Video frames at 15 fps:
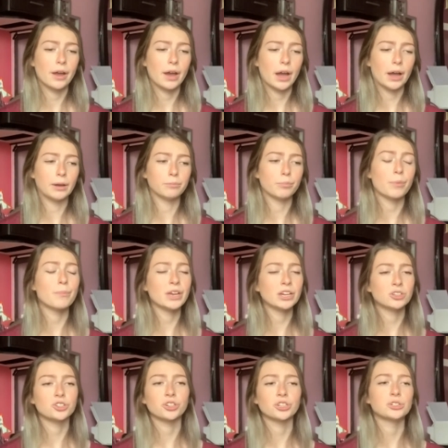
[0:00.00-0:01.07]
um, make
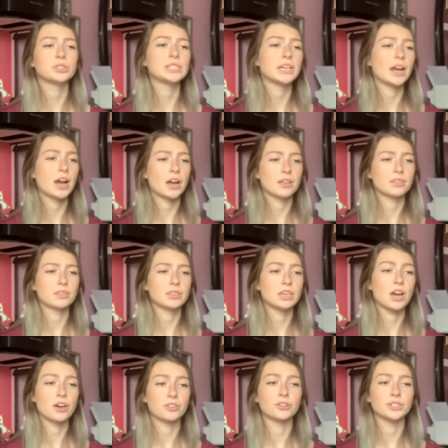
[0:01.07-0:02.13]
sure you see the
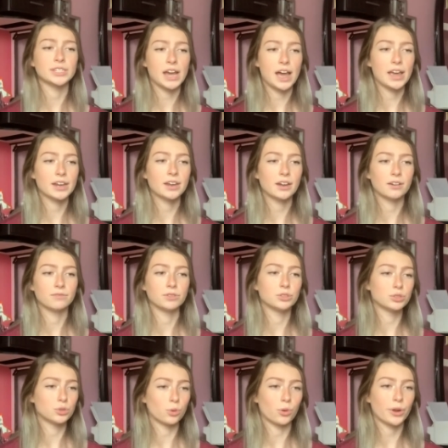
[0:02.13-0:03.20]
other side of the
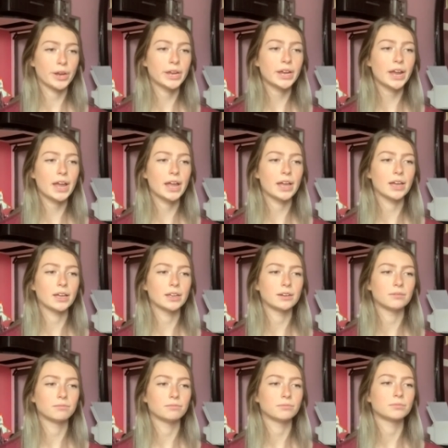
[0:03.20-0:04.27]
story and
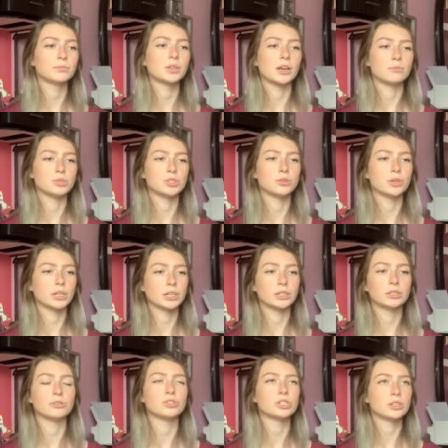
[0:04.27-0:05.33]
come to a
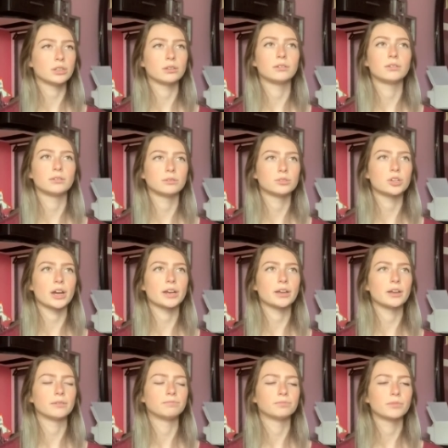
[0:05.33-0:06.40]
conclusion and try
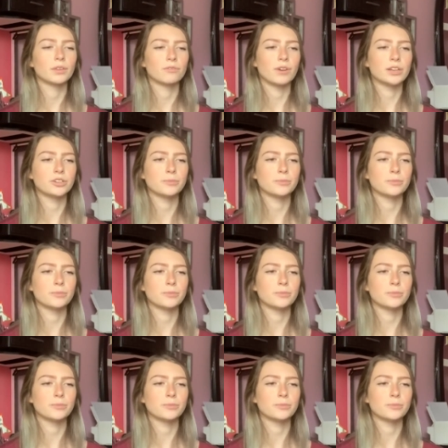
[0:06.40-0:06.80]
to find